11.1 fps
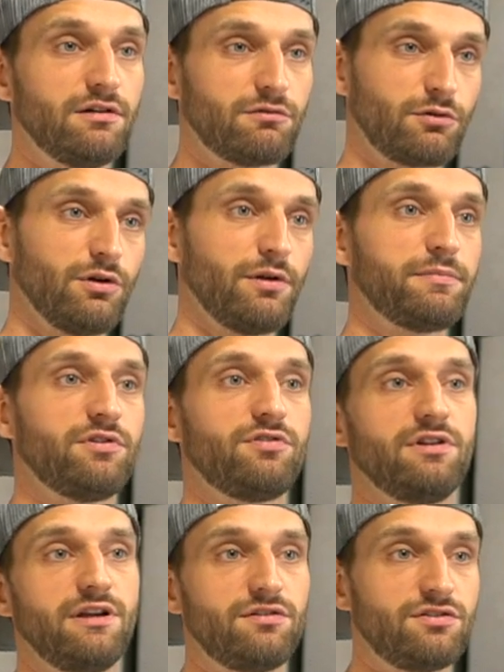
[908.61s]
roll up your
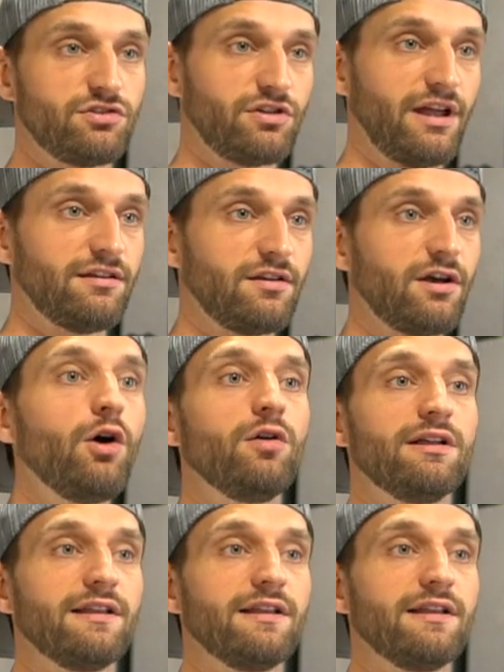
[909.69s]
sleeves, and just get to coding.